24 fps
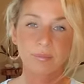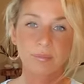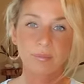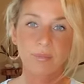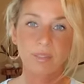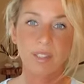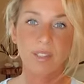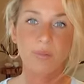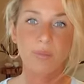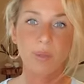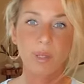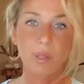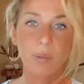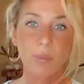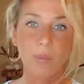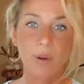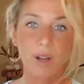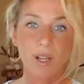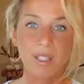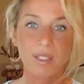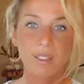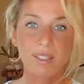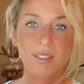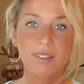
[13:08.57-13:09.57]
If we
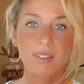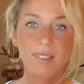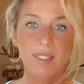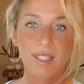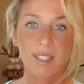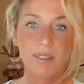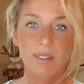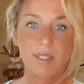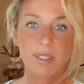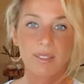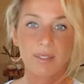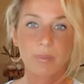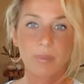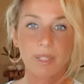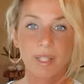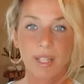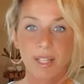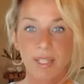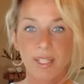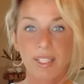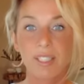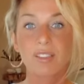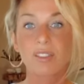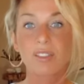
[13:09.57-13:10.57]
want to see this
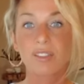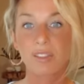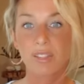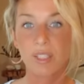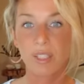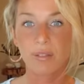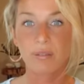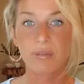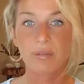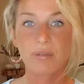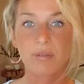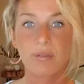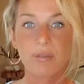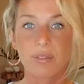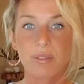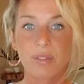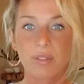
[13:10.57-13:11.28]
planet shift,